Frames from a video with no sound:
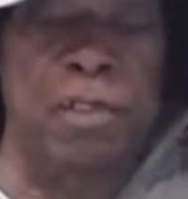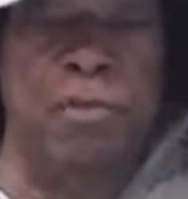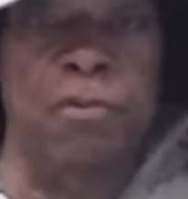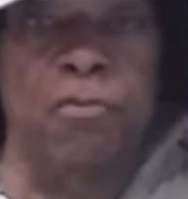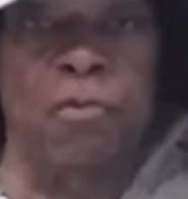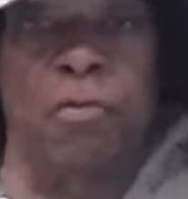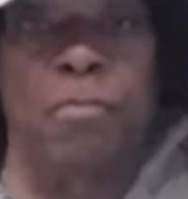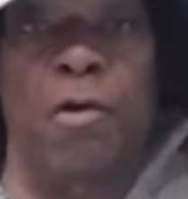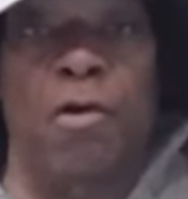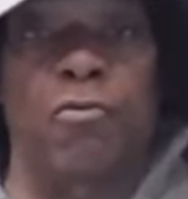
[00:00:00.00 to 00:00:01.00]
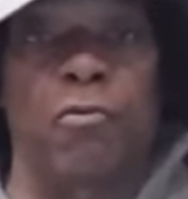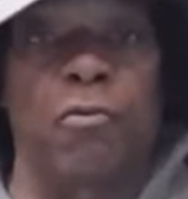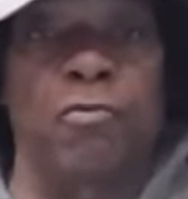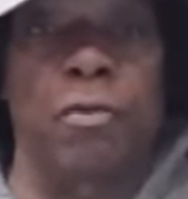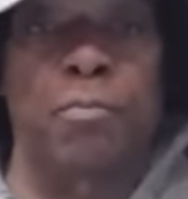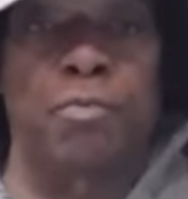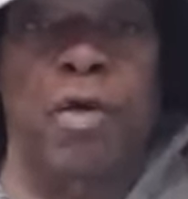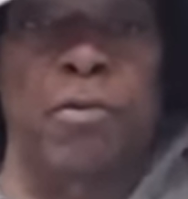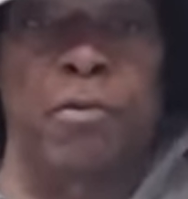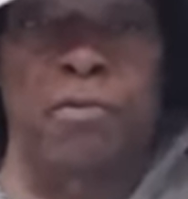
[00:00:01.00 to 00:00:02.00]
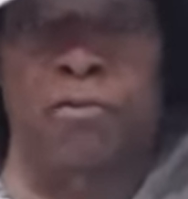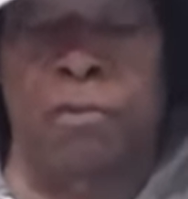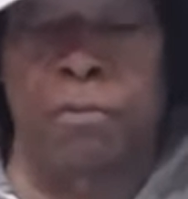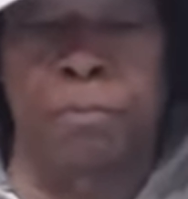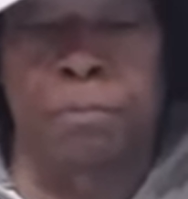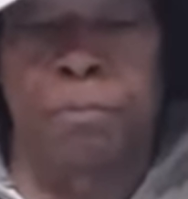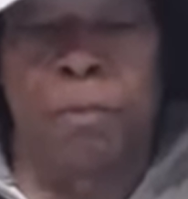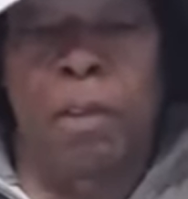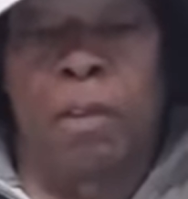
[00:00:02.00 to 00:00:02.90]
leaders or marchers and prayers and